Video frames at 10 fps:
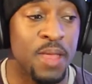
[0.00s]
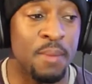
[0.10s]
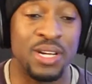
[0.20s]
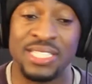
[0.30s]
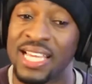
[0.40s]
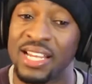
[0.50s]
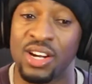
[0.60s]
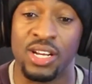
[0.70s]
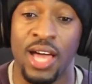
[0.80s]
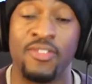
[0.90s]
I'm going to say they're
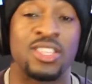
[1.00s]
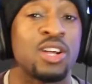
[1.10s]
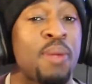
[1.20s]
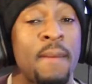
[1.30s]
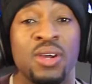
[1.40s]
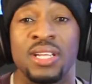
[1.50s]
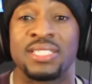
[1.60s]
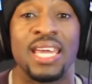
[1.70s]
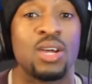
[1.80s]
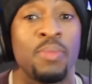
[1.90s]
probably going
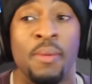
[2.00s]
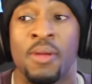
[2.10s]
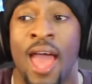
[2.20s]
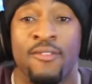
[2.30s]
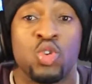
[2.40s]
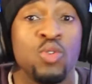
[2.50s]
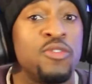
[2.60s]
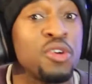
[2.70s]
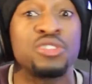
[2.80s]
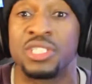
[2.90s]
to have two
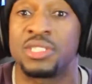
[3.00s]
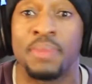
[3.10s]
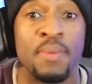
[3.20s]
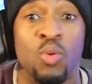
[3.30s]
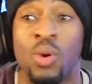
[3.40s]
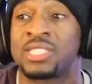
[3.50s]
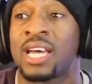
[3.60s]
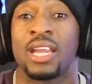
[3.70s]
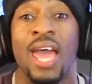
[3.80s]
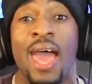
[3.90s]
versions. Maybe one is
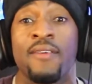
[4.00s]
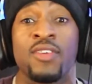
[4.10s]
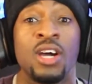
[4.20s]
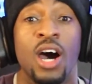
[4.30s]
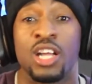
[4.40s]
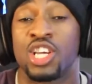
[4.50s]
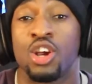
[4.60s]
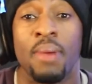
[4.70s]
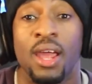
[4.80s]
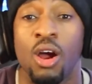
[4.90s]
not going to have a
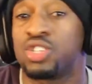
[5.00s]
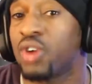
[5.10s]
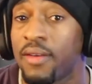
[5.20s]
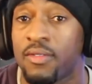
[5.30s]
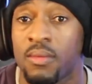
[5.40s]
terabyte hard drive.